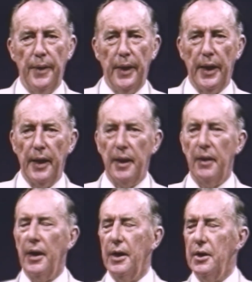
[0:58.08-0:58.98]
And I
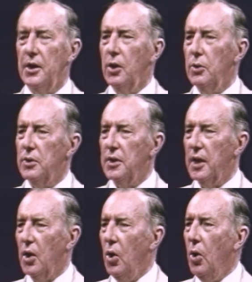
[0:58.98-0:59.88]
note
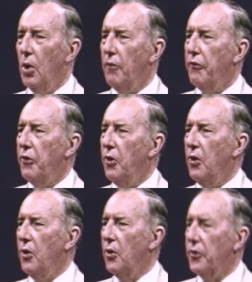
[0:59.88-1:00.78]
that all
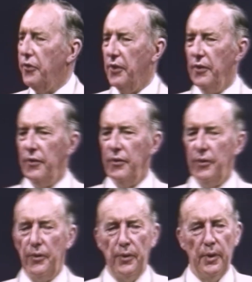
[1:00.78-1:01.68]
four
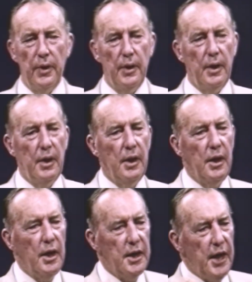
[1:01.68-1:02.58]
horses
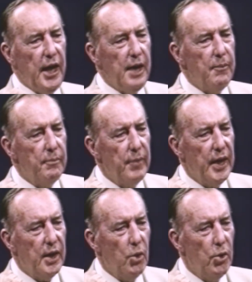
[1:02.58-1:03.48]
came
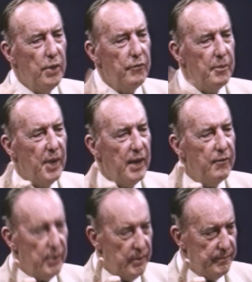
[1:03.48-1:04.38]
by an order from
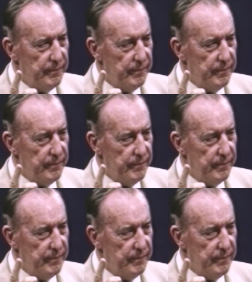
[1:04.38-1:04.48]
heaven.